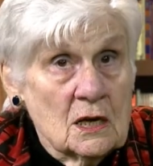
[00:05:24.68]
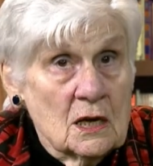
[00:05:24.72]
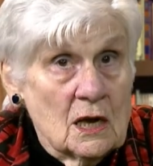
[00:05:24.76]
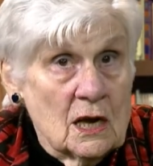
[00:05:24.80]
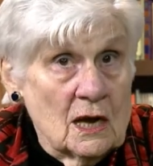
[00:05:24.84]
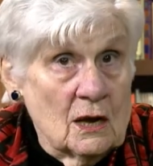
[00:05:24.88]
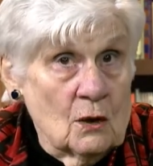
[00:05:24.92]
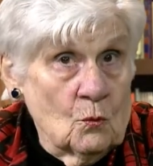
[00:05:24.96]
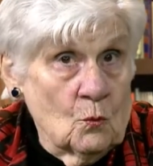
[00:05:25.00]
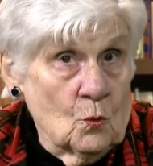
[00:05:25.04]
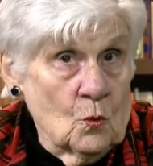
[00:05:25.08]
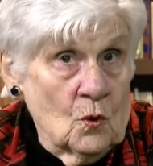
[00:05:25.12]

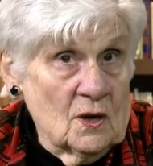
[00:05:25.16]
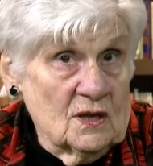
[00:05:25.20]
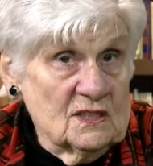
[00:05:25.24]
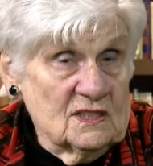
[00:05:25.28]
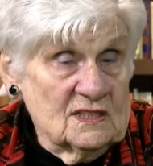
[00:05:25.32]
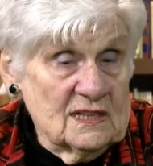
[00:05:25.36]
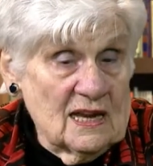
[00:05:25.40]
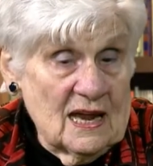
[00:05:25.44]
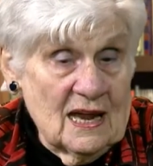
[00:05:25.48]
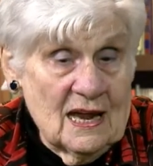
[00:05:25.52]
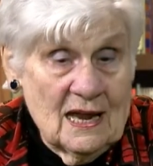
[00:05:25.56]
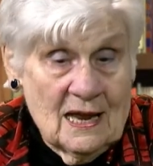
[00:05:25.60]
At one
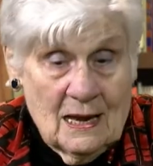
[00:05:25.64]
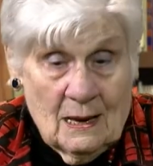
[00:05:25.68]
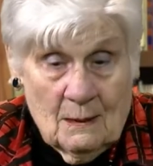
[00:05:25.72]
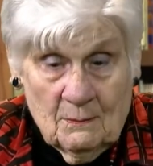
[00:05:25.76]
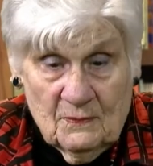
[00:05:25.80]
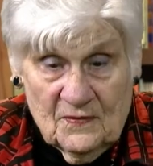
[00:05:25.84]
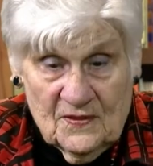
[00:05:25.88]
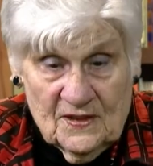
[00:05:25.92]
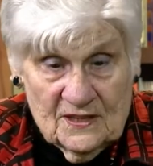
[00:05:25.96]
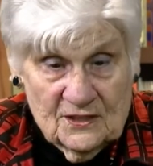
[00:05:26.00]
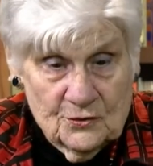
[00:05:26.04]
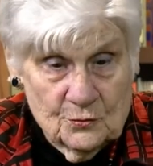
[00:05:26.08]
time,
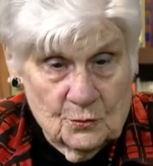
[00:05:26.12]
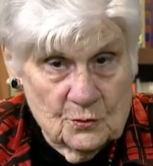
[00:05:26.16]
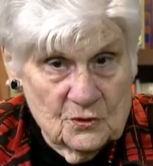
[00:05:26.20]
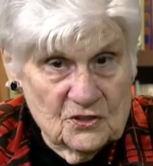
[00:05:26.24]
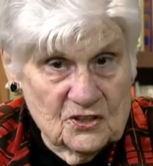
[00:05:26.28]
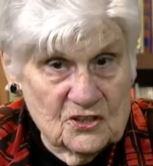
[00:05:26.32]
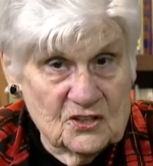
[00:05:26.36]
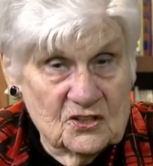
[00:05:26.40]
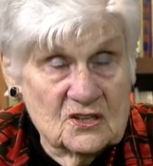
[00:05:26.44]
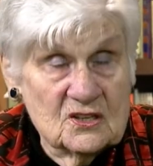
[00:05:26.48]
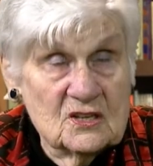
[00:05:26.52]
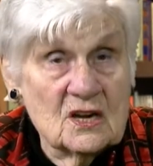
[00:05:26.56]
this
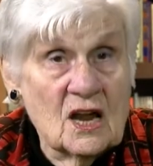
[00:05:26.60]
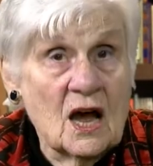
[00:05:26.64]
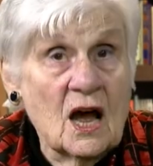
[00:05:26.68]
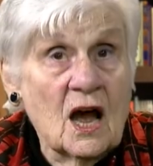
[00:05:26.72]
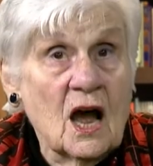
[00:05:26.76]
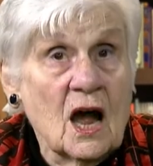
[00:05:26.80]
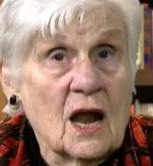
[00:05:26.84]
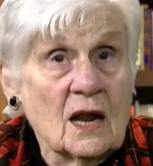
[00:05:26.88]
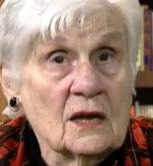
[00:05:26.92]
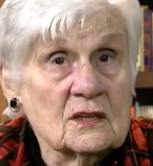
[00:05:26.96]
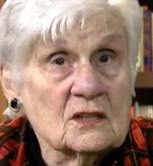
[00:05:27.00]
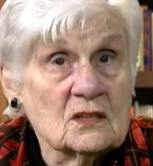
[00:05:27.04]
was
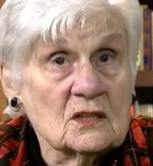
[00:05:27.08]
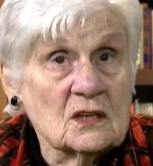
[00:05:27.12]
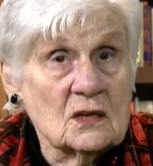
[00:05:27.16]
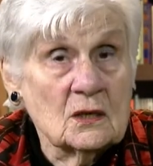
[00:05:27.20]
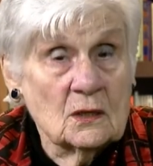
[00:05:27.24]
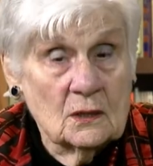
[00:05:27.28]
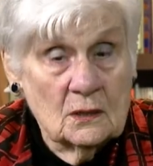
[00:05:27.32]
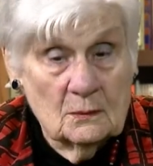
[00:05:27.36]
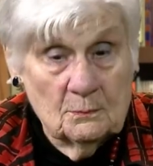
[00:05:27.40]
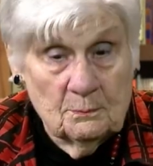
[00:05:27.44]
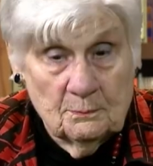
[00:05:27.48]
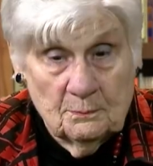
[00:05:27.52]
not
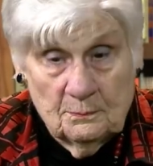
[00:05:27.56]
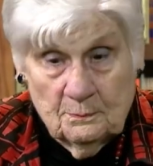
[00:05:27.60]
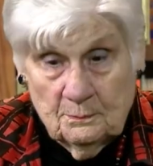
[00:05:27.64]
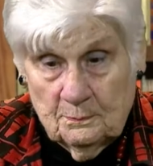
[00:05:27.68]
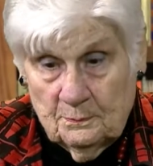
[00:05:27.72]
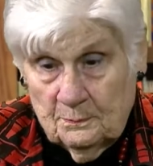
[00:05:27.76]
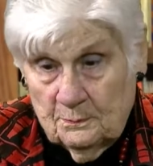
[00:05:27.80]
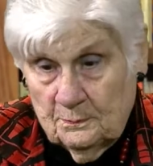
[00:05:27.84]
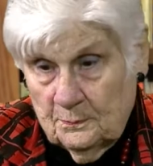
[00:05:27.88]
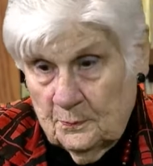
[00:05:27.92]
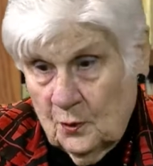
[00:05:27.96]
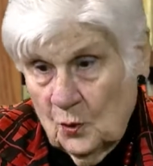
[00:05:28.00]
a
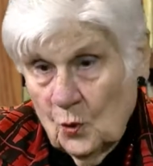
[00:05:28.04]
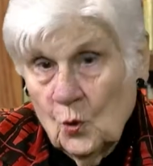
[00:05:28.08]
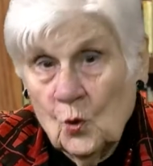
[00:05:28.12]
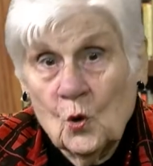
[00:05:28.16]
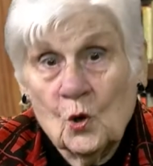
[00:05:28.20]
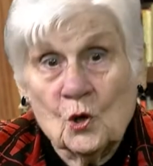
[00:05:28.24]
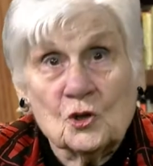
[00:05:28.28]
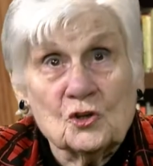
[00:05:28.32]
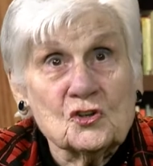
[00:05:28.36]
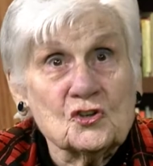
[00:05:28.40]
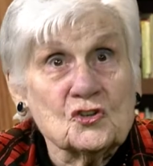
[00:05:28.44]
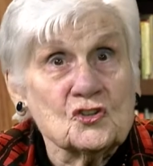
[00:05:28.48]

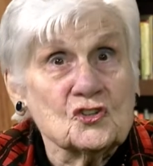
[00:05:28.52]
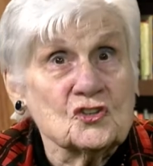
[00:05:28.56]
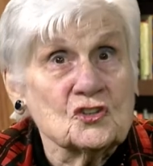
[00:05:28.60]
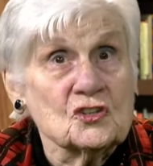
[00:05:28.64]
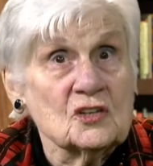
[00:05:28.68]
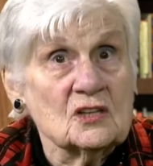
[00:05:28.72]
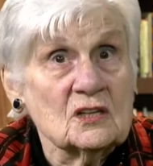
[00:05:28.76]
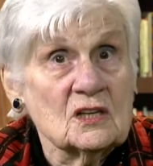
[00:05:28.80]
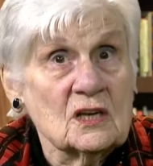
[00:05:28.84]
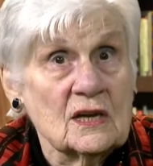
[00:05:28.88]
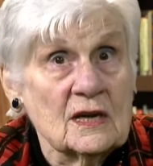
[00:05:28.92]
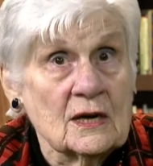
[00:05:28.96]
porch
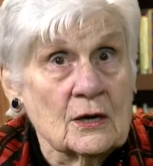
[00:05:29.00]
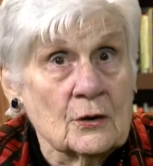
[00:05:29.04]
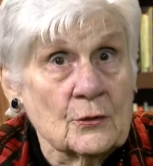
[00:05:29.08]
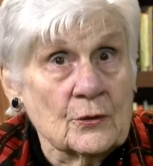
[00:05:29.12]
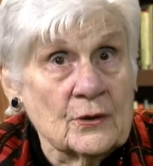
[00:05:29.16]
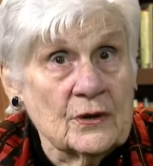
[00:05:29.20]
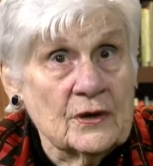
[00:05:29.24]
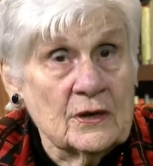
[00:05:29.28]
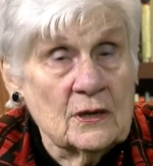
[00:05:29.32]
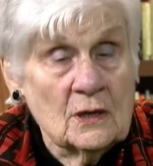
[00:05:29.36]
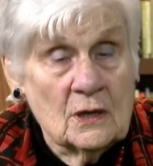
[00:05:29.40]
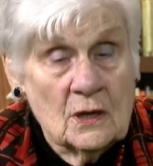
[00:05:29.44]

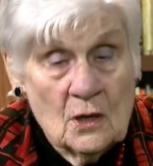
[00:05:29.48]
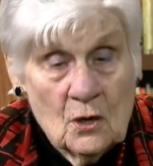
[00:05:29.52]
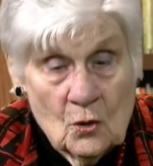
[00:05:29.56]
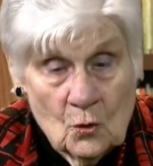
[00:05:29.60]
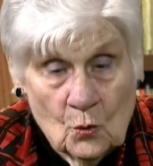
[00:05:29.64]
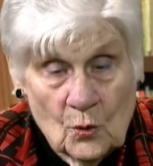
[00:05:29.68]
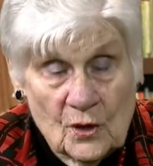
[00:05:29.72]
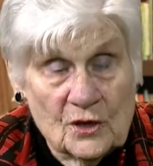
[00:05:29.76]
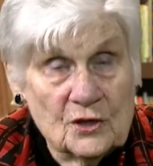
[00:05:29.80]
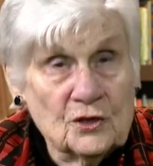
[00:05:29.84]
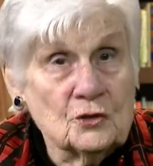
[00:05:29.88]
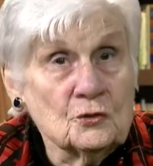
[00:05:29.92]
area
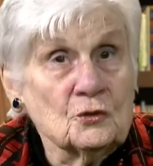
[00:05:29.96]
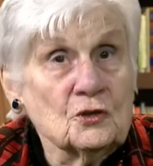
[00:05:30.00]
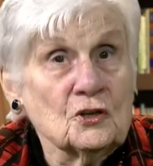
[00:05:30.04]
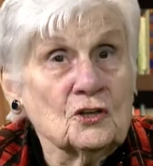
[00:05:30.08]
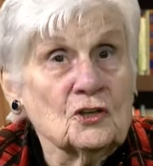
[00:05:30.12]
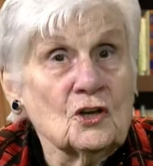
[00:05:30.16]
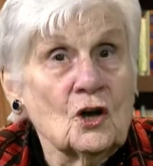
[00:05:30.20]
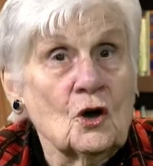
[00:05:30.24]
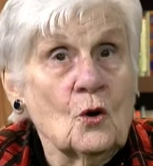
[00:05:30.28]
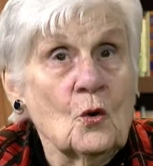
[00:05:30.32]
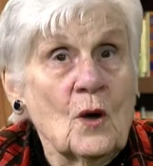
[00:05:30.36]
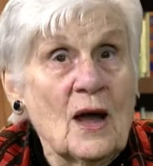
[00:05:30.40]
where you could
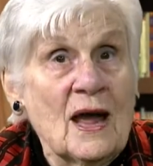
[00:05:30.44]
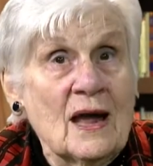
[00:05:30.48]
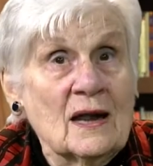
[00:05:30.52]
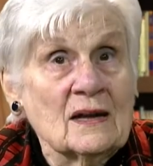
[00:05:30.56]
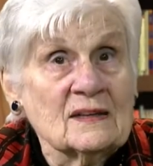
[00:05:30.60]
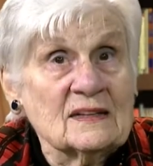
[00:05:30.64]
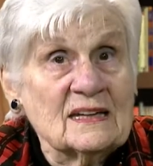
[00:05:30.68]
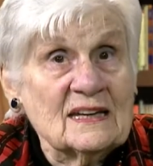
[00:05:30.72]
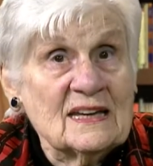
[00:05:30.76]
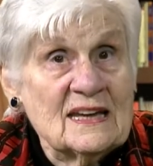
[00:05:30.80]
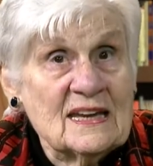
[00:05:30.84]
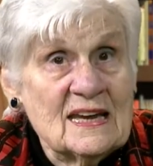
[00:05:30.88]
go out
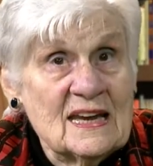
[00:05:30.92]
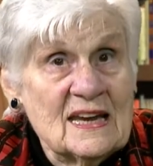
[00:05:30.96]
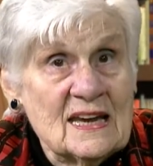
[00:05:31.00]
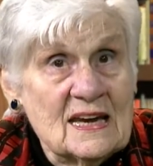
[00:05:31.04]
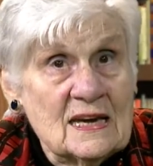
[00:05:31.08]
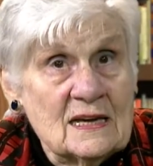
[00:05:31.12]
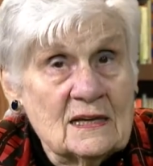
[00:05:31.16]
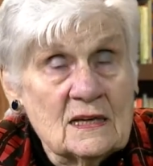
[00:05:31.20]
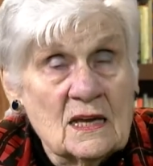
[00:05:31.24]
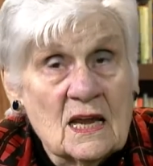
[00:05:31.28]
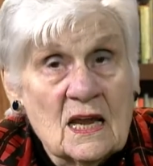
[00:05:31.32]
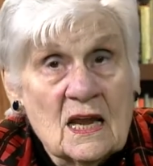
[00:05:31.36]
and
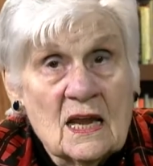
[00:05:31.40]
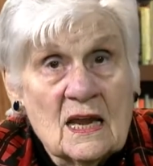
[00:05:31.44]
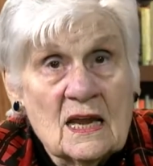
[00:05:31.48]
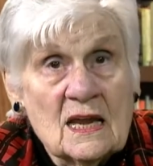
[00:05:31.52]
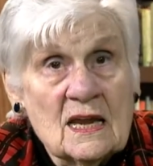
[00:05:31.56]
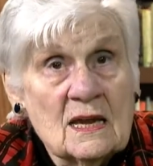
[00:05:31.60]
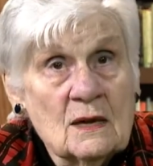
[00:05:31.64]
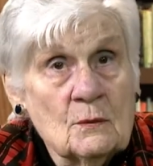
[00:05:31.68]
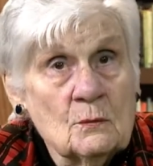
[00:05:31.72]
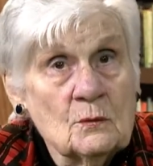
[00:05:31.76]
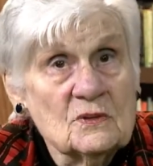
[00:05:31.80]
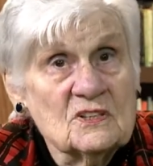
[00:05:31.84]
eat,
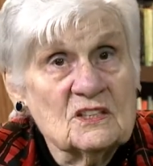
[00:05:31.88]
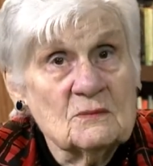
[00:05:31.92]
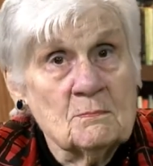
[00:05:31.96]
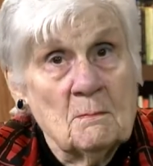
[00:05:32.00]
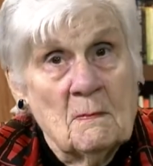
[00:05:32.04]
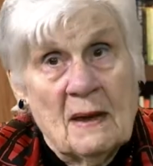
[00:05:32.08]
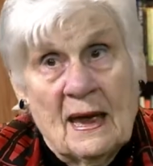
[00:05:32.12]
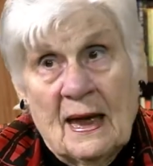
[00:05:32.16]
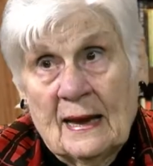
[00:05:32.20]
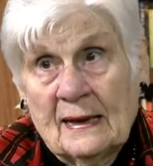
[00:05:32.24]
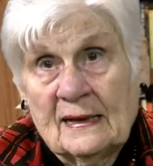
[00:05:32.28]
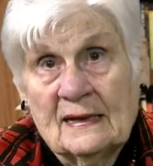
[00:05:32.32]
it was
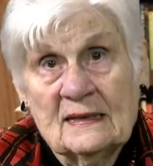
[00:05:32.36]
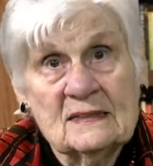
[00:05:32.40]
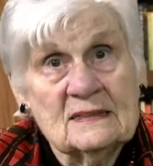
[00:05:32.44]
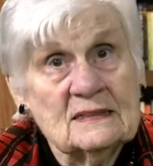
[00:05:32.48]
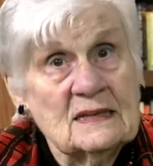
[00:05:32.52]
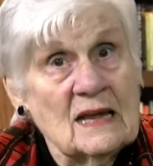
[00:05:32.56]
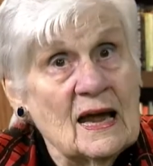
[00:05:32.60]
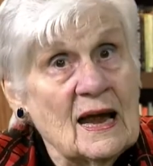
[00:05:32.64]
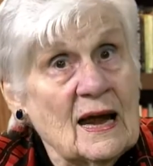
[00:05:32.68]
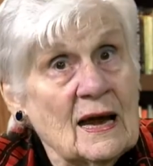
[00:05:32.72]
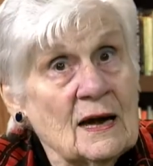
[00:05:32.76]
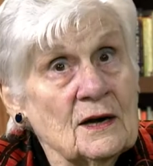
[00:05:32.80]

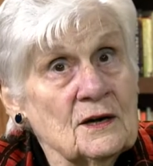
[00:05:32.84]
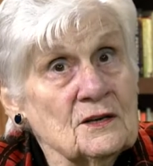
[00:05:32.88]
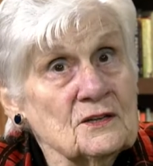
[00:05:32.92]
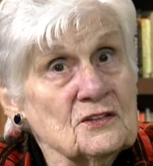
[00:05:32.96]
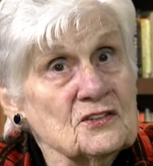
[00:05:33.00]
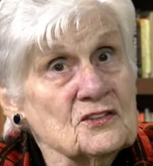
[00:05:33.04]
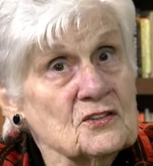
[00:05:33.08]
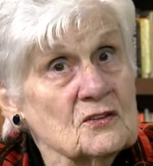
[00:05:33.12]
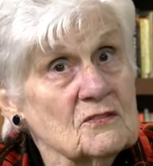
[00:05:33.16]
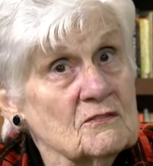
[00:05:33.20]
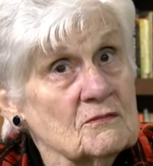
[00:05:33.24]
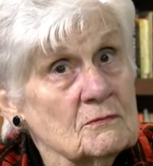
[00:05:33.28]

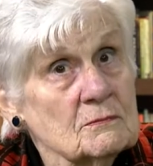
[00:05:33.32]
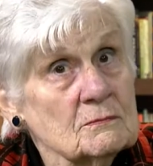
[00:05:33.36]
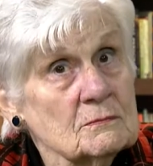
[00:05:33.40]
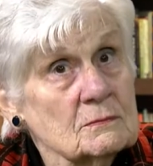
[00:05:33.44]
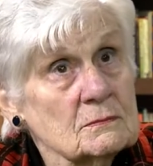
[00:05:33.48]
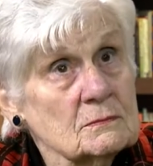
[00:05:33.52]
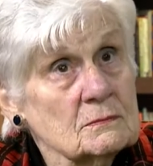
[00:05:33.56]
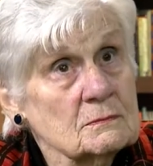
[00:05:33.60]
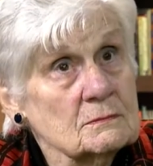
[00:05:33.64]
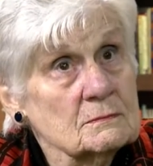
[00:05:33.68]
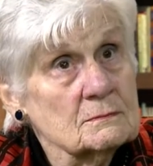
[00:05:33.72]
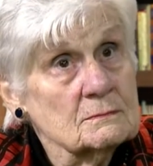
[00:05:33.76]
McIntyre's
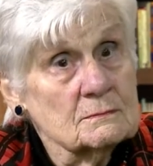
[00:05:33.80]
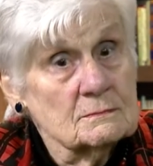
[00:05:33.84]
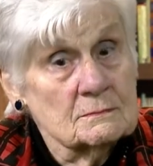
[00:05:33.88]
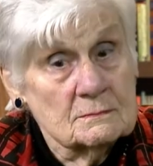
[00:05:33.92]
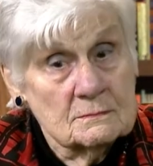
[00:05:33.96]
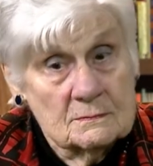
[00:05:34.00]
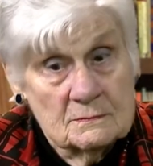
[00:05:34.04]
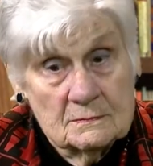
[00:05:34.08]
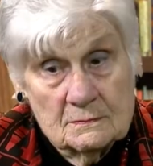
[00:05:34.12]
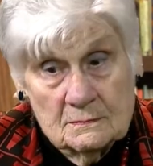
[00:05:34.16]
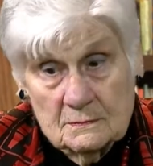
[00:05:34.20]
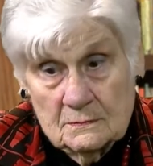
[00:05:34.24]

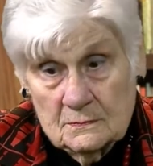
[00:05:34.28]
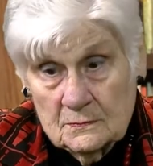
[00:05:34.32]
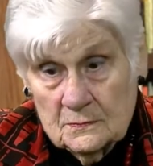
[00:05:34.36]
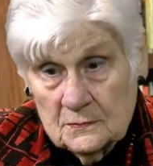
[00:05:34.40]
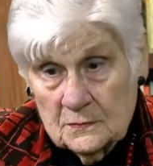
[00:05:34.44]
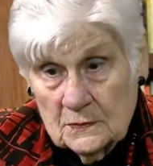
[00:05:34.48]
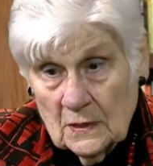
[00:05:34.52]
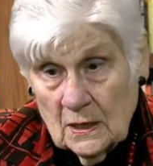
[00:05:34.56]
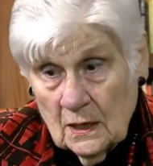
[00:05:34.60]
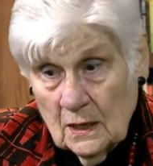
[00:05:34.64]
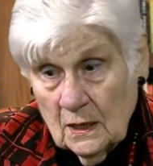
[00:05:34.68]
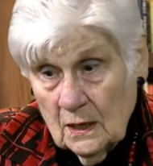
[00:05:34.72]

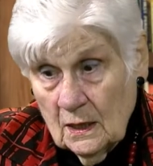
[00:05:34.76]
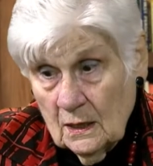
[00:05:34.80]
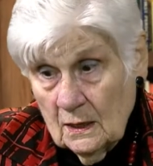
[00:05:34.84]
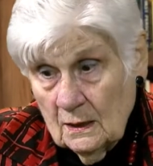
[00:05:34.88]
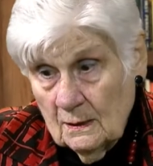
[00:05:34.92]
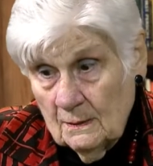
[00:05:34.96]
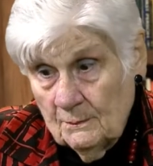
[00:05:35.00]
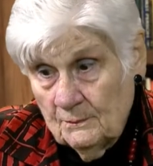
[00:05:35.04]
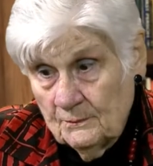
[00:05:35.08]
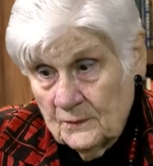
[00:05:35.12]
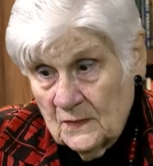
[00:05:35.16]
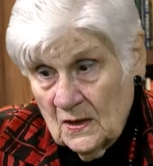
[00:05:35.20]

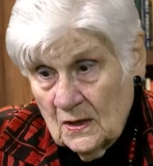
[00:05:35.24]
um,